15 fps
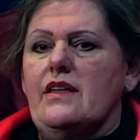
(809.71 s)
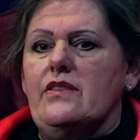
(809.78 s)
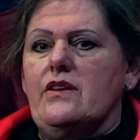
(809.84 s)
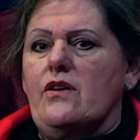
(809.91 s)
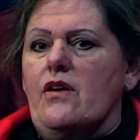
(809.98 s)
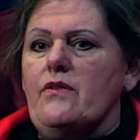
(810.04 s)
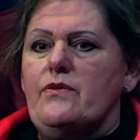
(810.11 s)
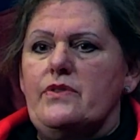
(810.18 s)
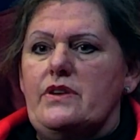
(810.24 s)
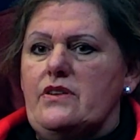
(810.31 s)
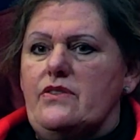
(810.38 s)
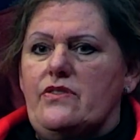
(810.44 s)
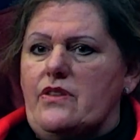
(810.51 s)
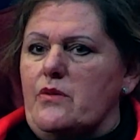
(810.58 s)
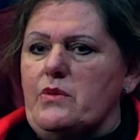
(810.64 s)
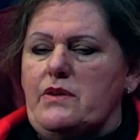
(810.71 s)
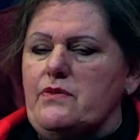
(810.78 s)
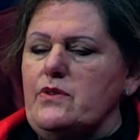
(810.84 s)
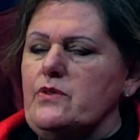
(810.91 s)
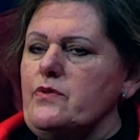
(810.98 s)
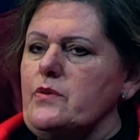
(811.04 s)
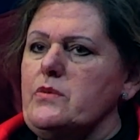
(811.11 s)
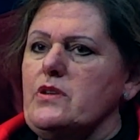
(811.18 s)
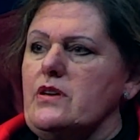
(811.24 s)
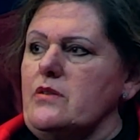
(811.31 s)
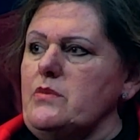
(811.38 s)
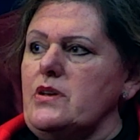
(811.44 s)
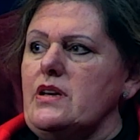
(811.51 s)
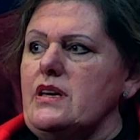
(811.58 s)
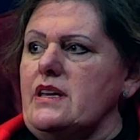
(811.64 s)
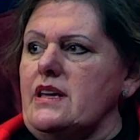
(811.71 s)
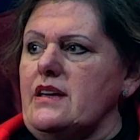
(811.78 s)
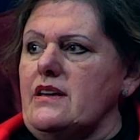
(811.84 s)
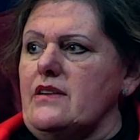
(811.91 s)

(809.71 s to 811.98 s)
The confidence that we feel from the community